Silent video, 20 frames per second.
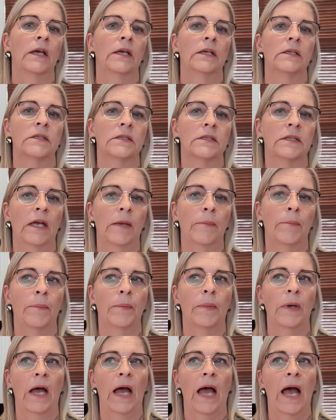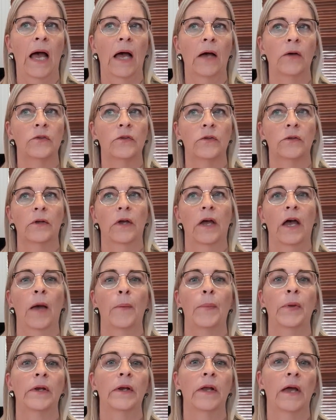and step out,
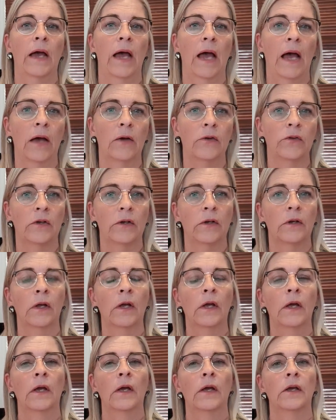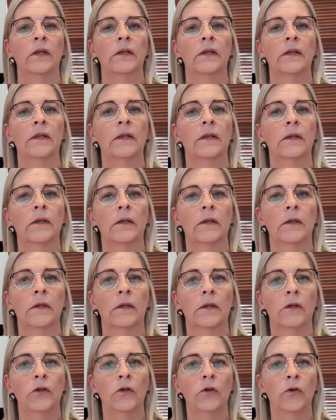up and out. And
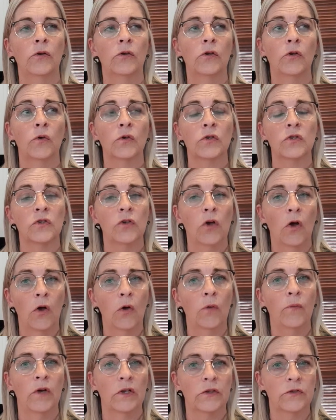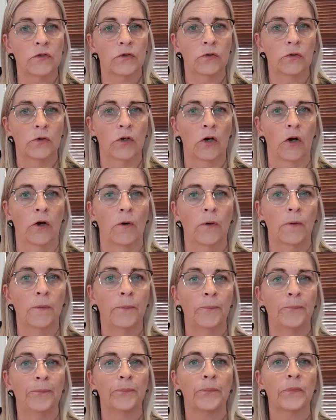your soul wants to grow.
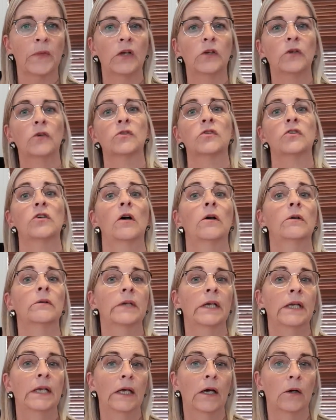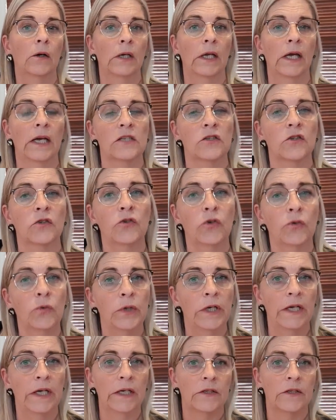Your soul really only has two
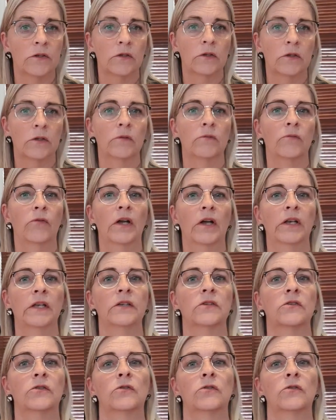needs. One is